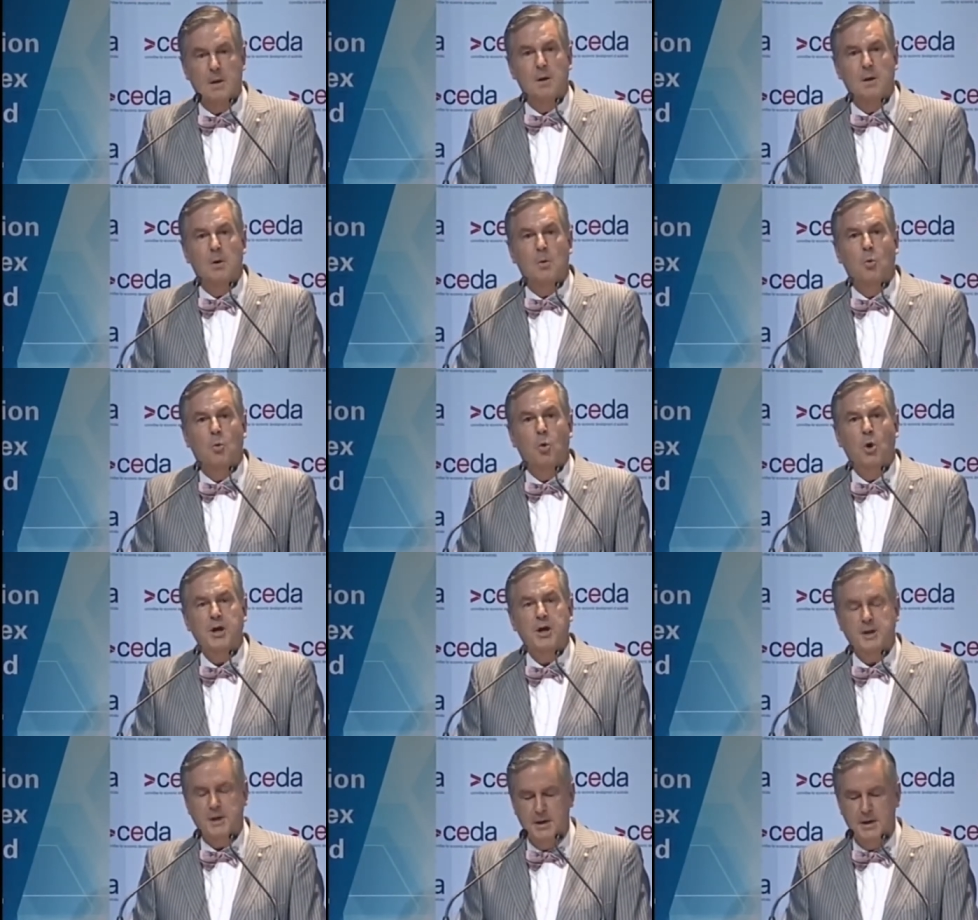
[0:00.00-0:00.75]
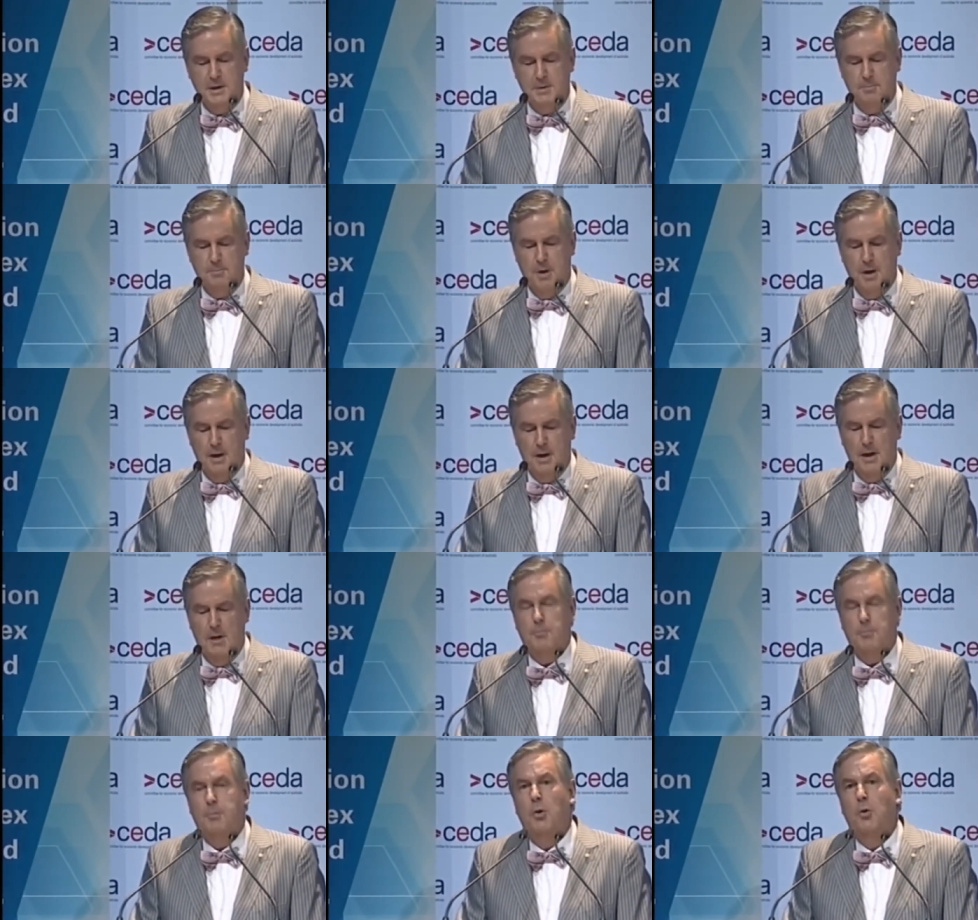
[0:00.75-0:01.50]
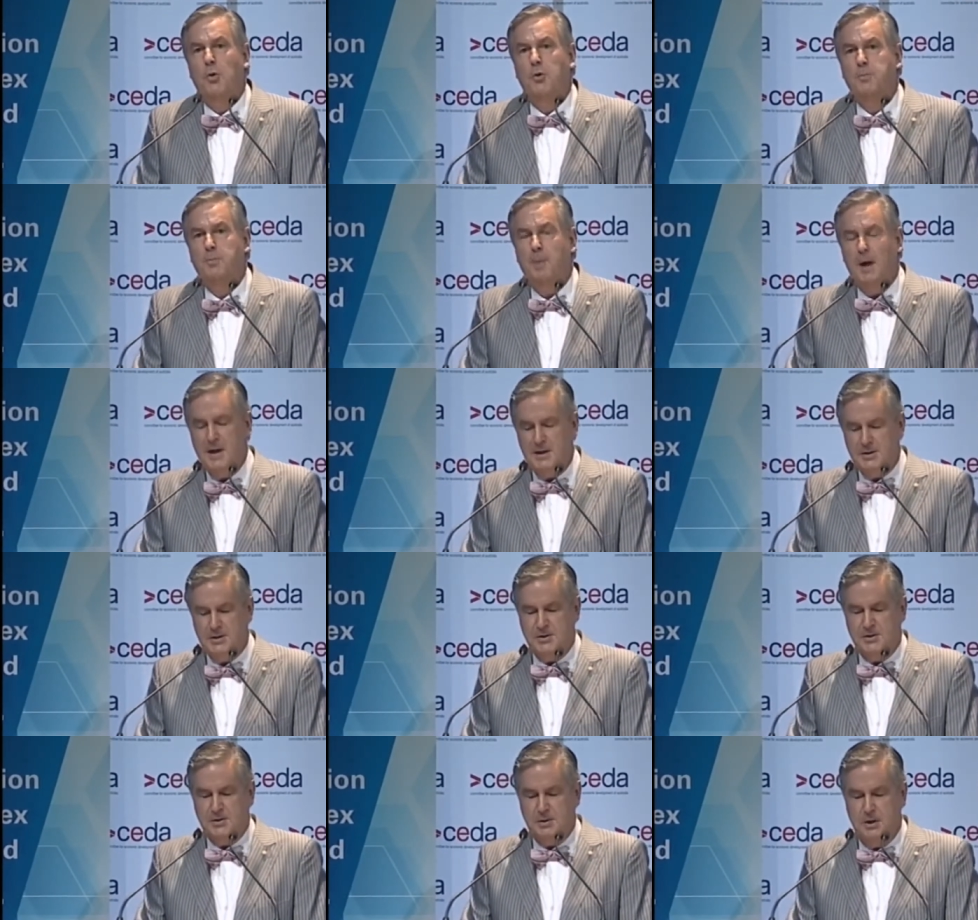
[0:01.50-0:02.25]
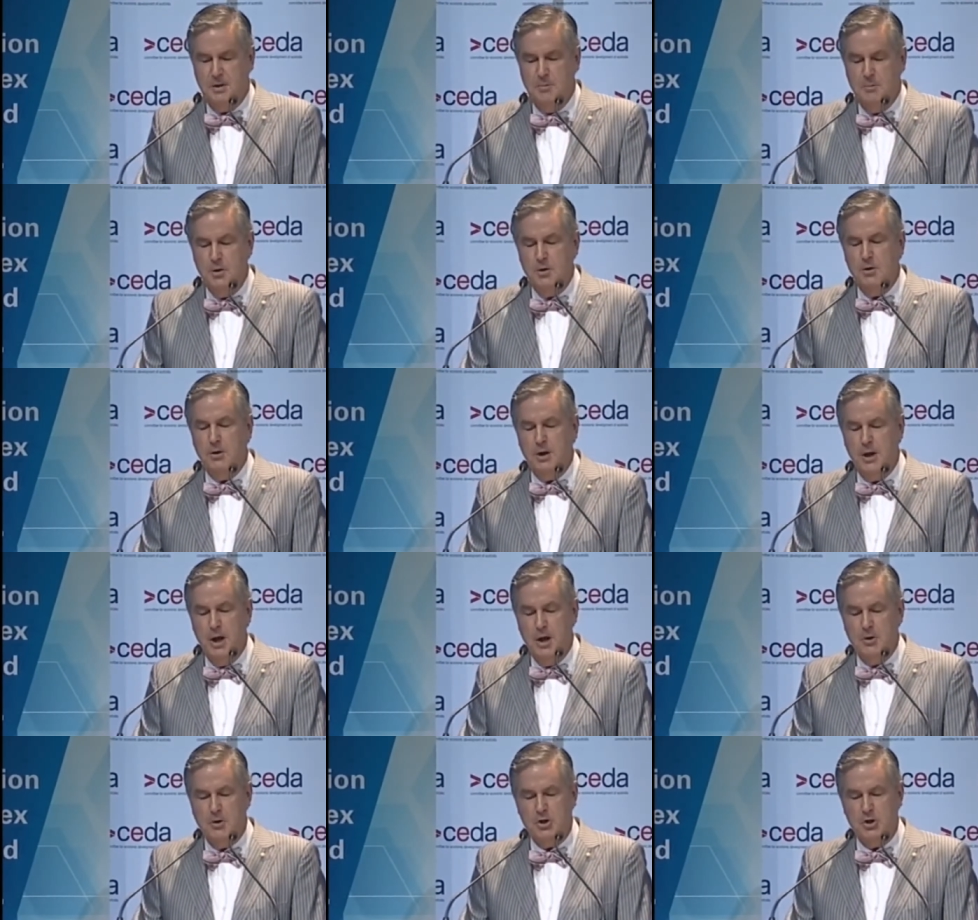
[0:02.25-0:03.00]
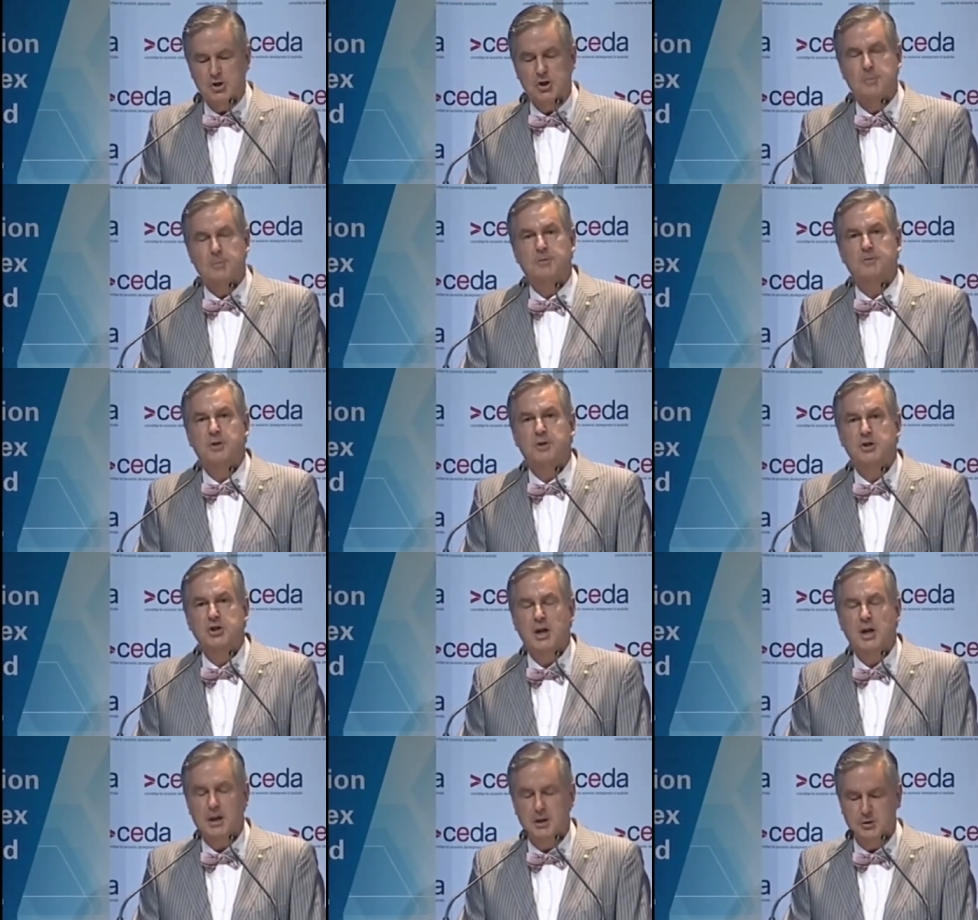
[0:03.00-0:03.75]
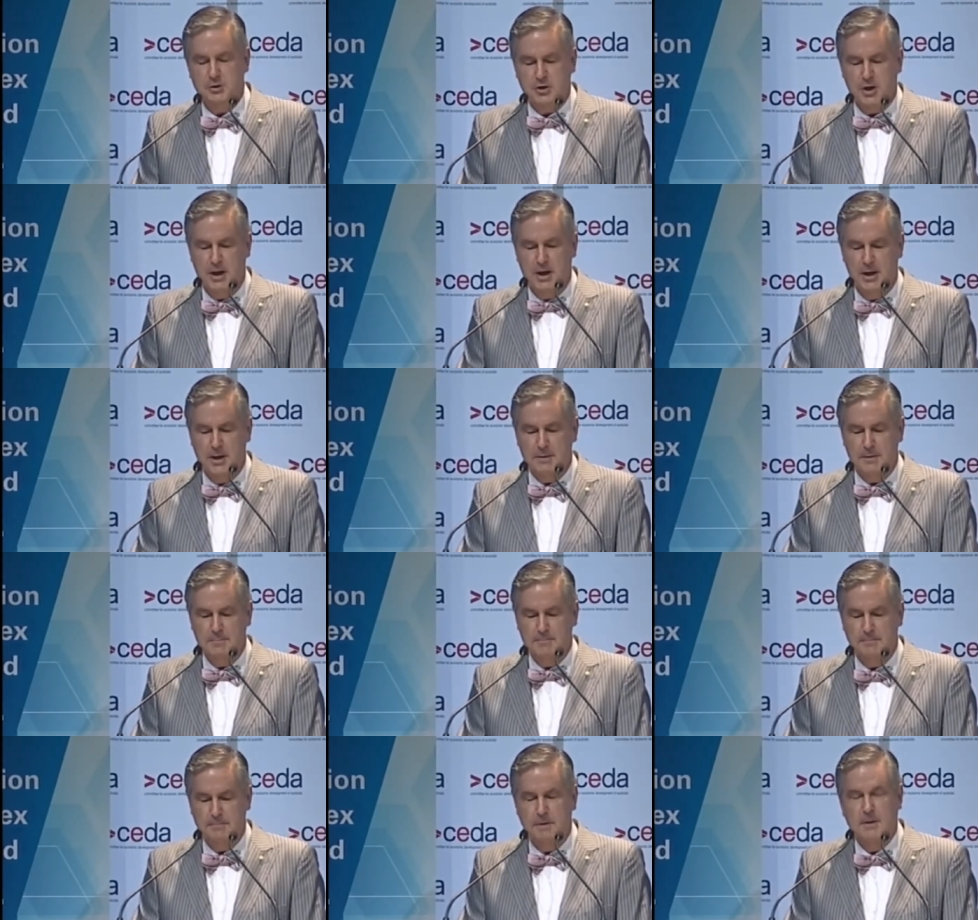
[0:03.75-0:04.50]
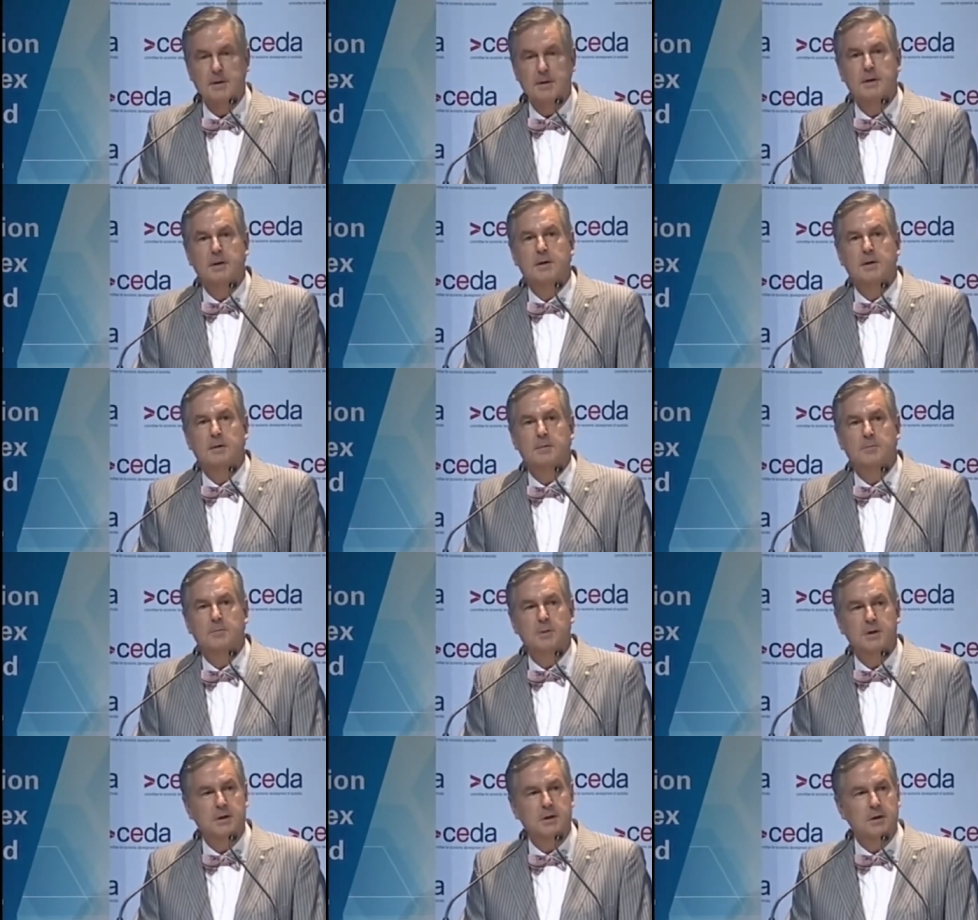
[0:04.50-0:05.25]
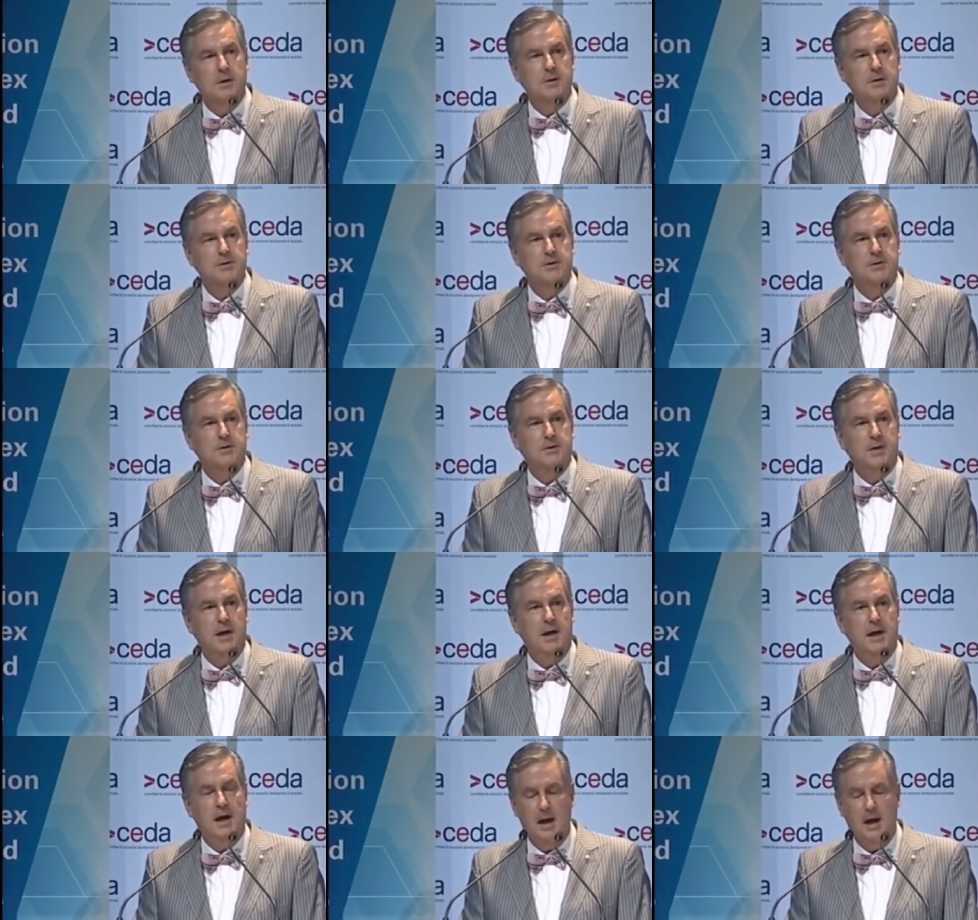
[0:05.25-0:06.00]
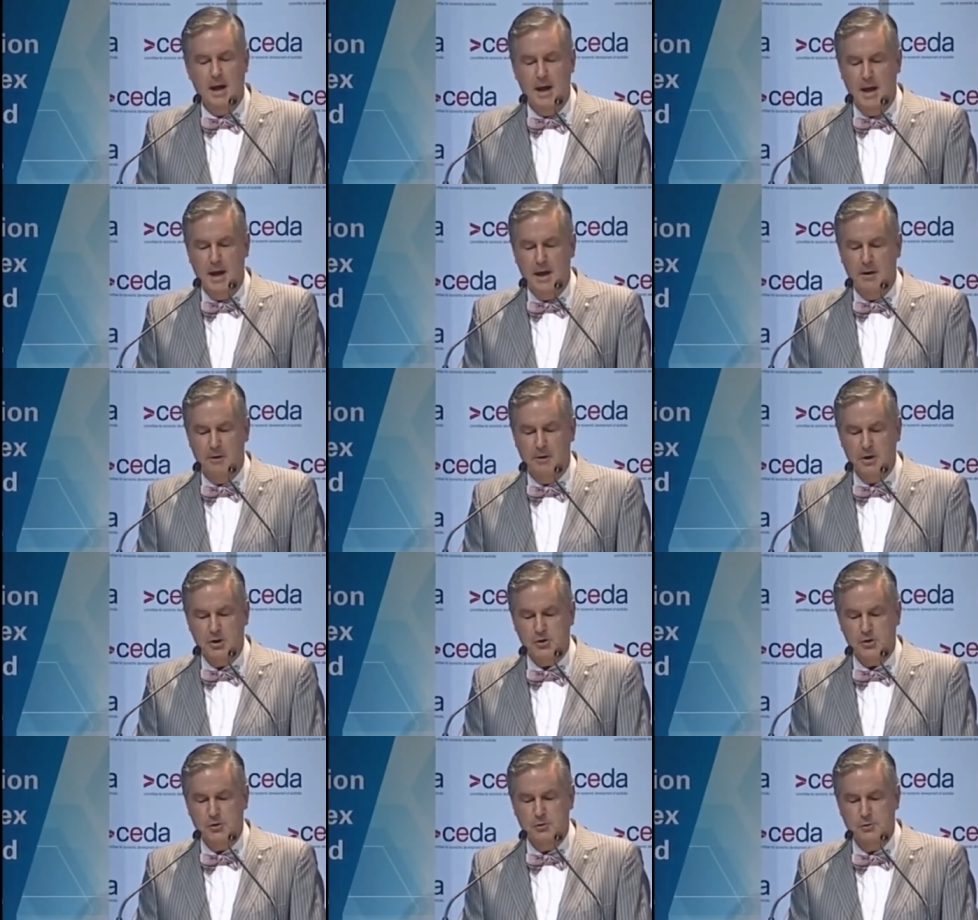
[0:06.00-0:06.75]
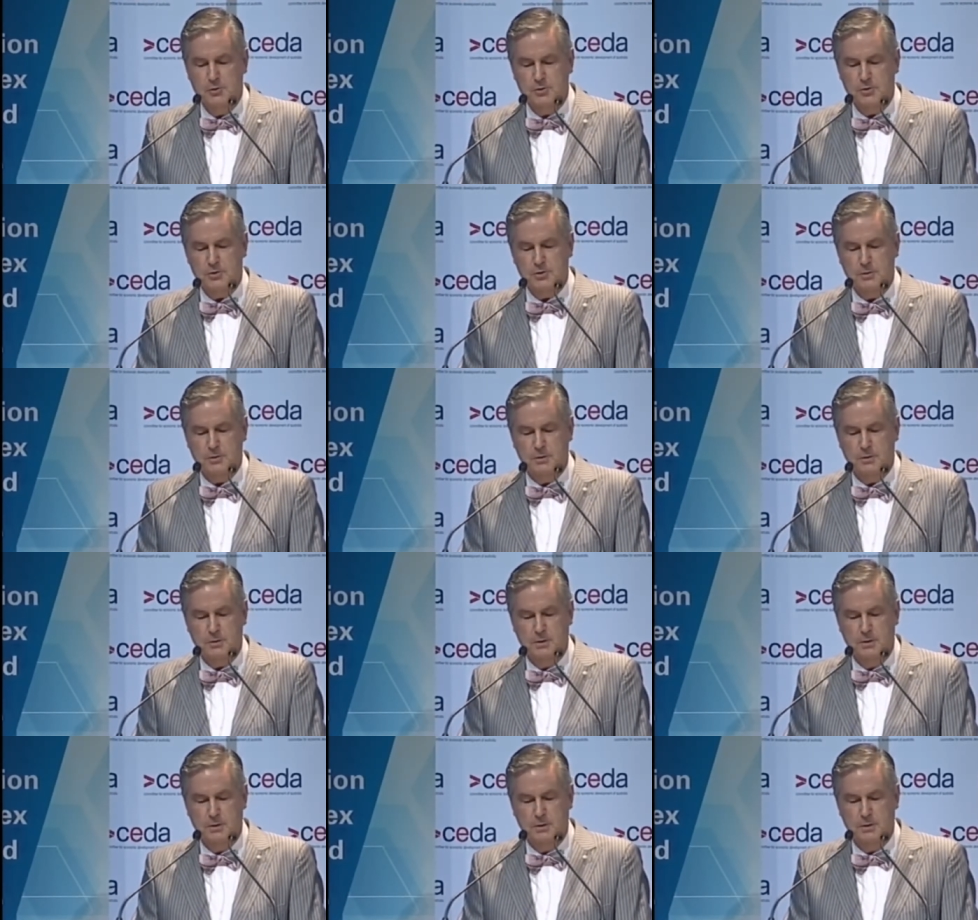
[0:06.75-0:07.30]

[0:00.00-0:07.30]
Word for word: We need a broad based community ownership of the challenge ahead because they are our issues